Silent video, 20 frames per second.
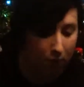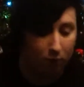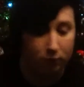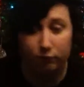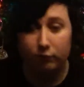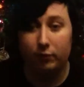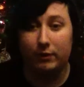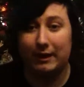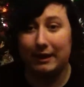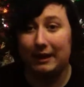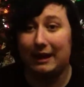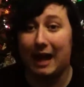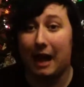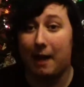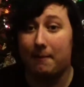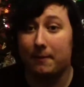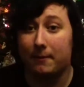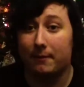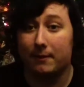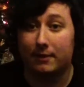really
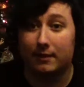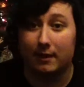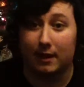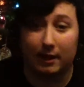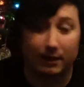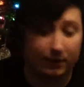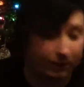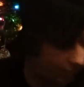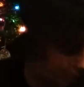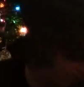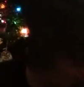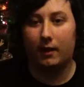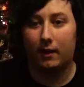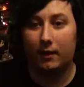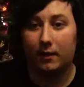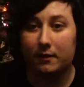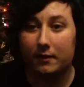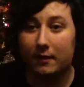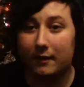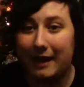happy with that.
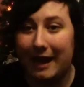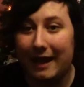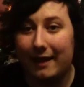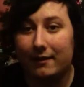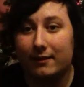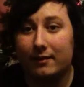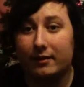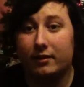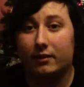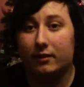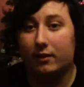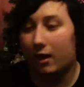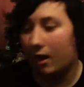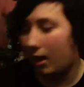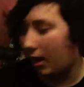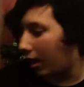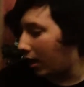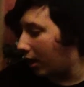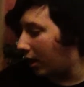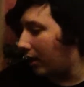The next
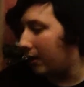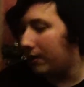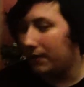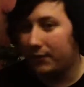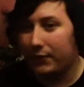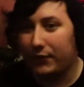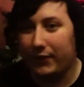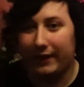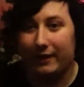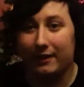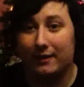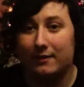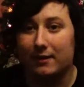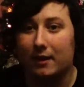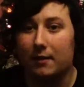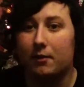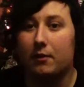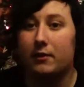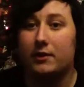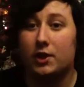things
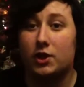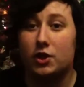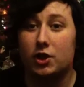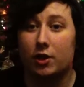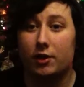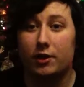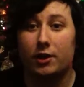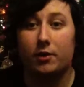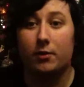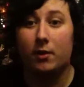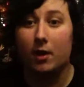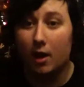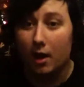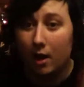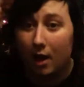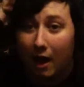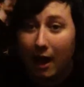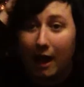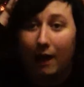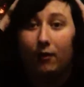that I'm going to show you
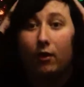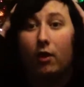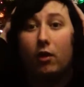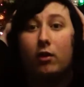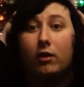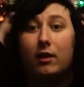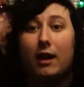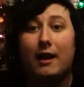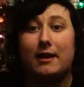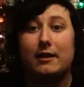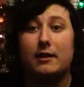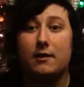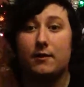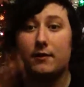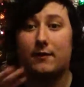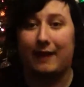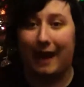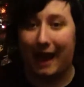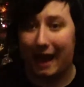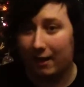are all kind
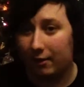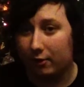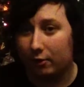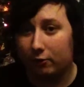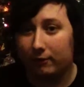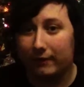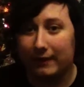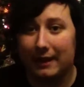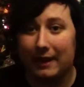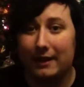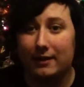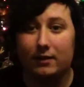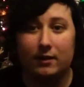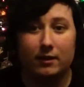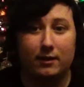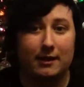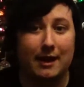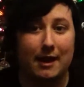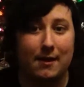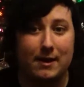of candle
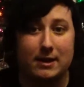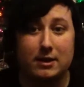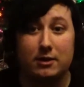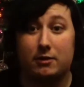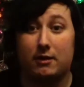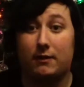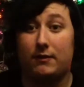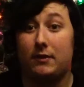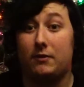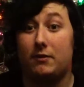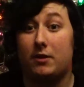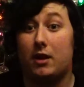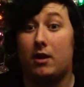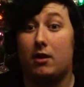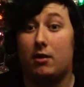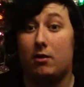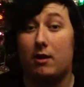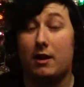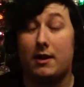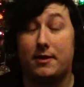related. Now, I don't know if you
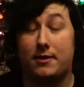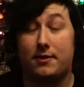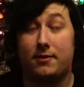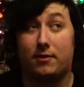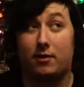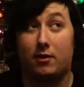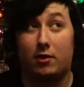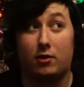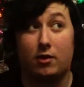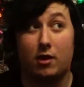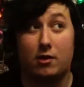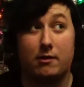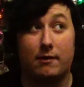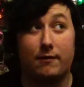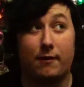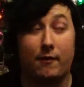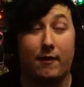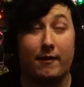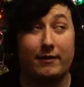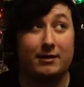know, I don't know
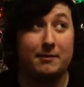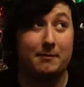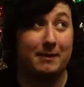if I've actually